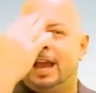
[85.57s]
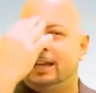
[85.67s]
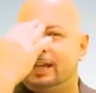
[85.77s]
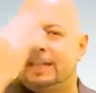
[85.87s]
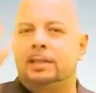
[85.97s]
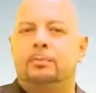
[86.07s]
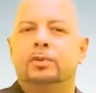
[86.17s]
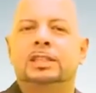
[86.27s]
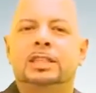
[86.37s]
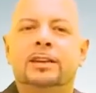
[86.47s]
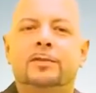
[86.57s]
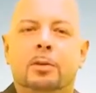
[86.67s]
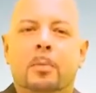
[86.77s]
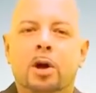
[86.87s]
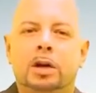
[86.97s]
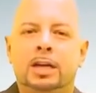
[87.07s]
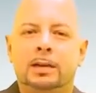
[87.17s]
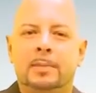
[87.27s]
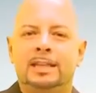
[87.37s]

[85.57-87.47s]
and let them receive your marketing